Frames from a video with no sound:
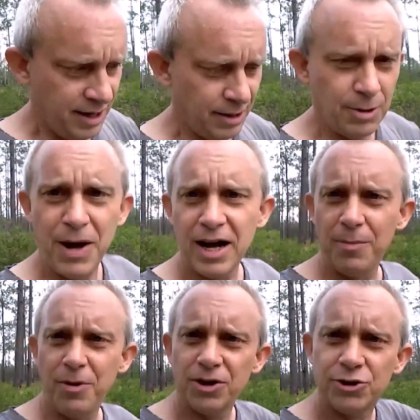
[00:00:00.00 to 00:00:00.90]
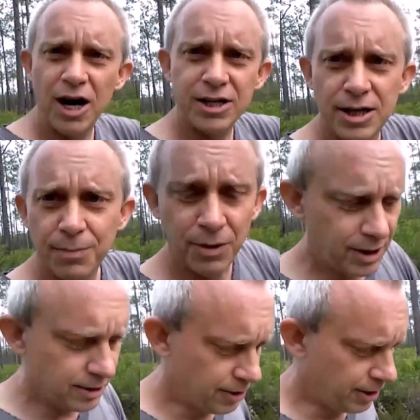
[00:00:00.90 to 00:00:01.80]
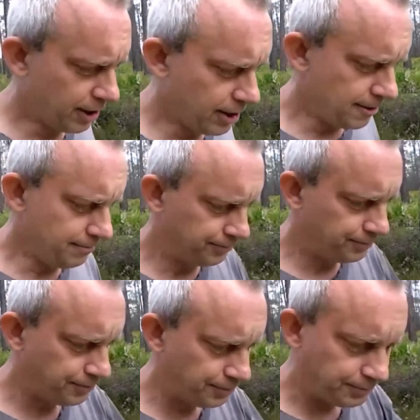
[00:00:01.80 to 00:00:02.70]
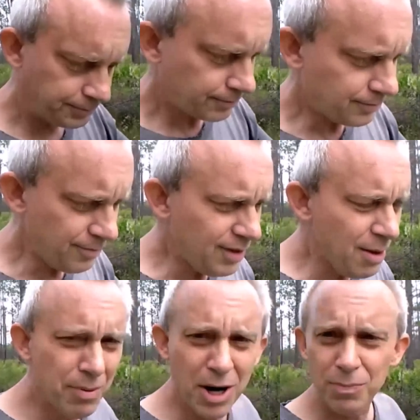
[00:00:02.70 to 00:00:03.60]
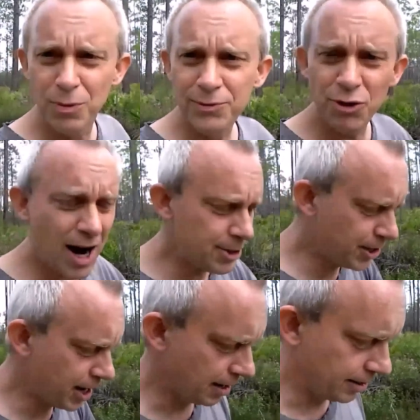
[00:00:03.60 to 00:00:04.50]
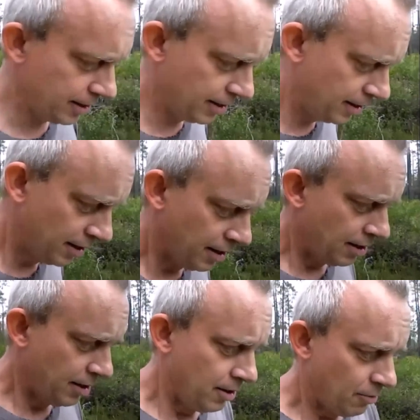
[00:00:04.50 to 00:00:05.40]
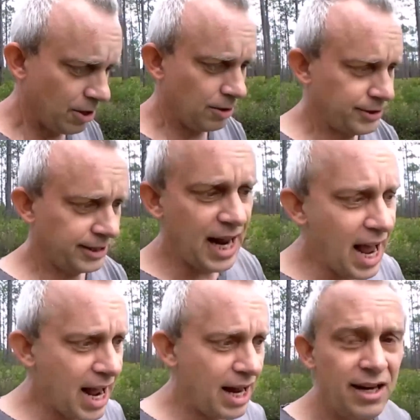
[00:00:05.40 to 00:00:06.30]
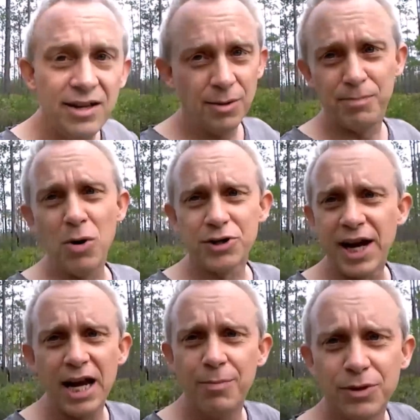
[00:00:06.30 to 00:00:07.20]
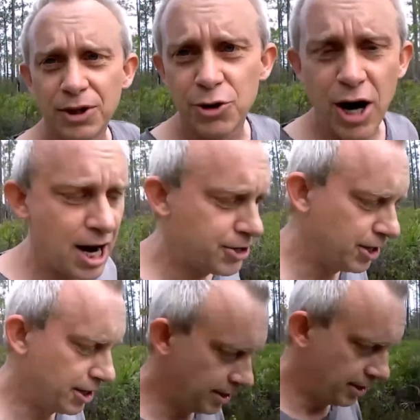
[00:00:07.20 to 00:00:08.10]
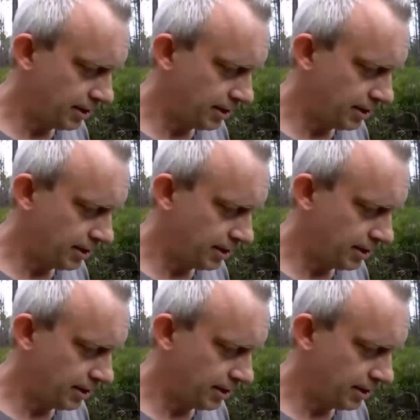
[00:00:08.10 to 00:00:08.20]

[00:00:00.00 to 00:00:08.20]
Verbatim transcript: and they pack up all the trash and they put it into the bear-proof trash can. Well, today, the boaters can't even put the trash in it.